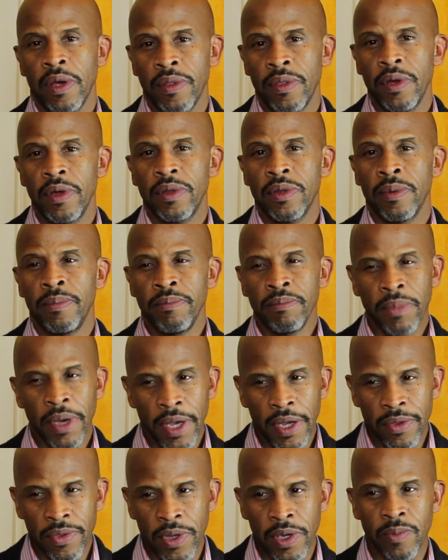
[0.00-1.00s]
I think the
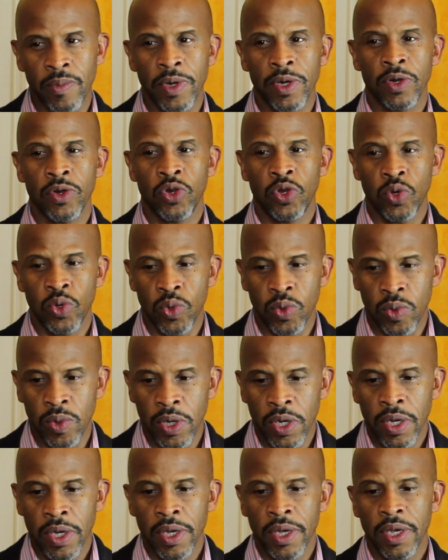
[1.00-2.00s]
main thing we can
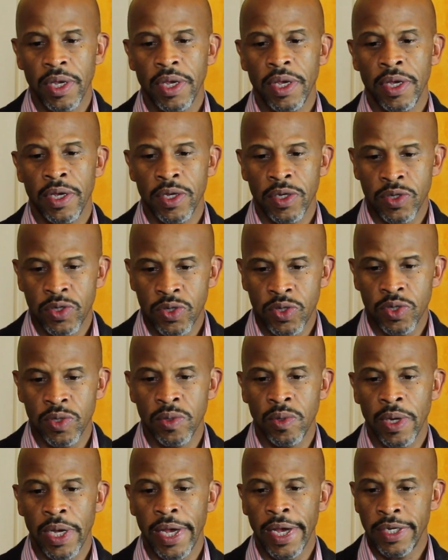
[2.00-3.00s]
do is
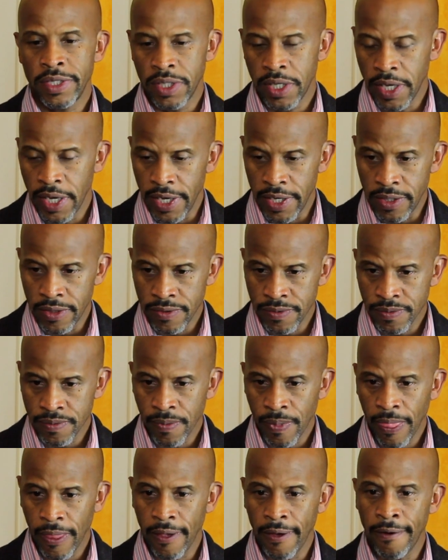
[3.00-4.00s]
to educate,
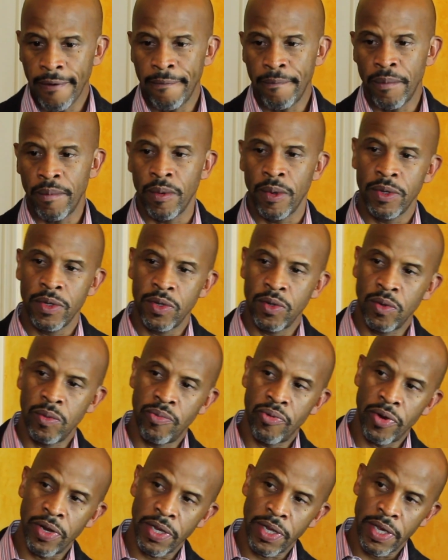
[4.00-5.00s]
um,
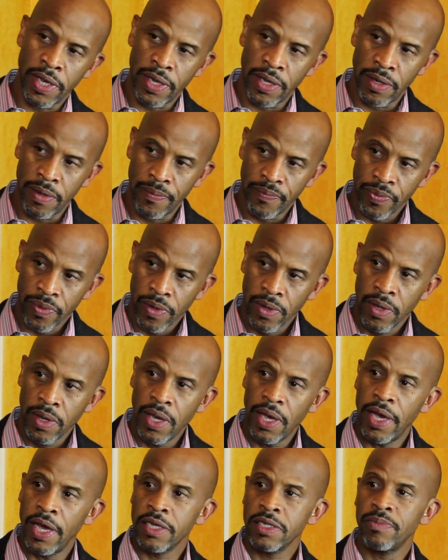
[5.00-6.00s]
to bring in
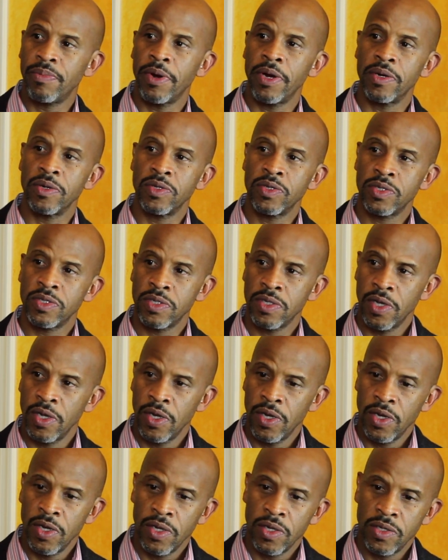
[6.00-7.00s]

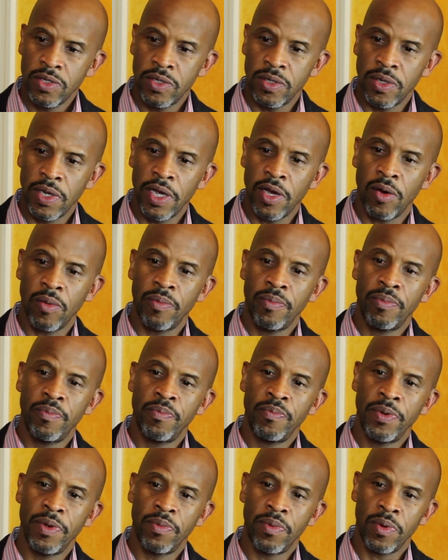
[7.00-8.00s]
experts right. to
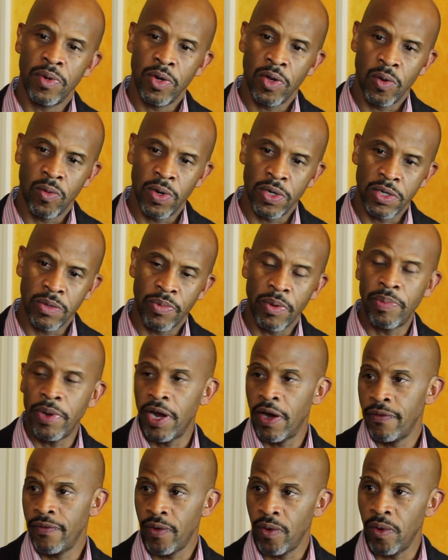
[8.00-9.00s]
help people know what to
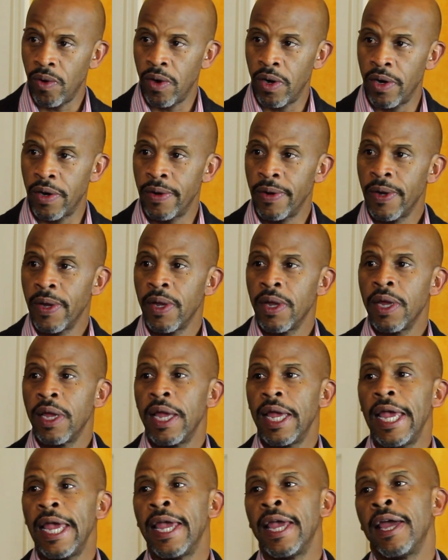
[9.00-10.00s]
prepare for right.
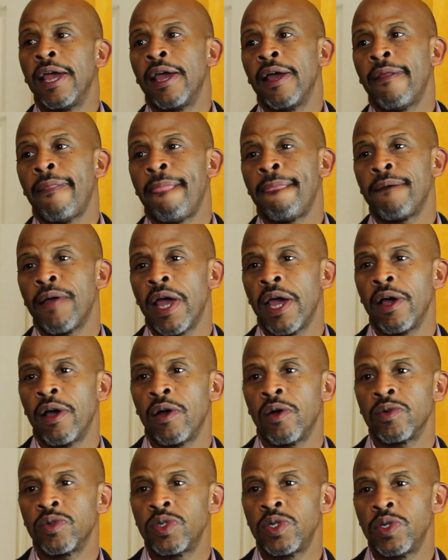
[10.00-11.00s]
and
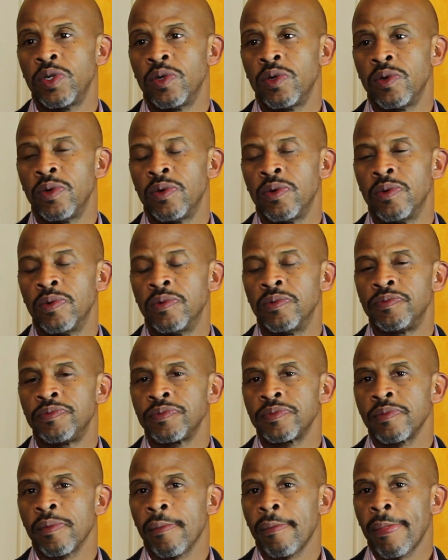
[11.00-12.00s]
how
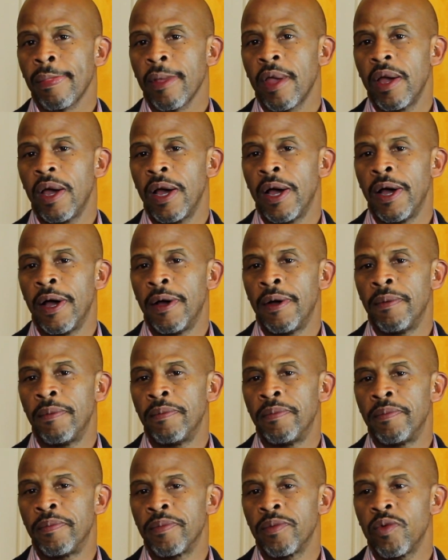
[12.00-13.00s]
to.
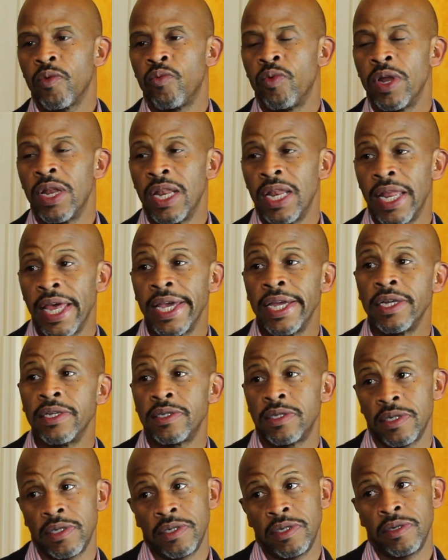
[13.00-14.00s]
Um,
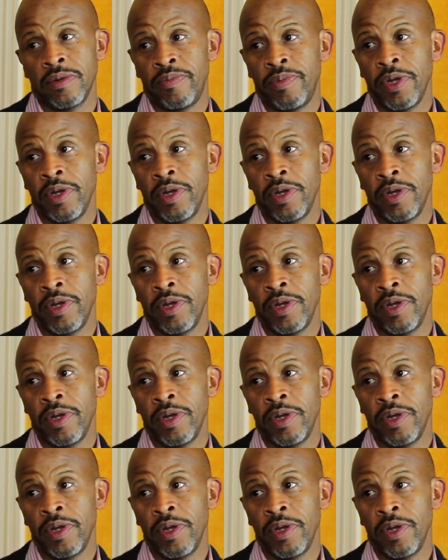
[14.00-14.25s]
relate to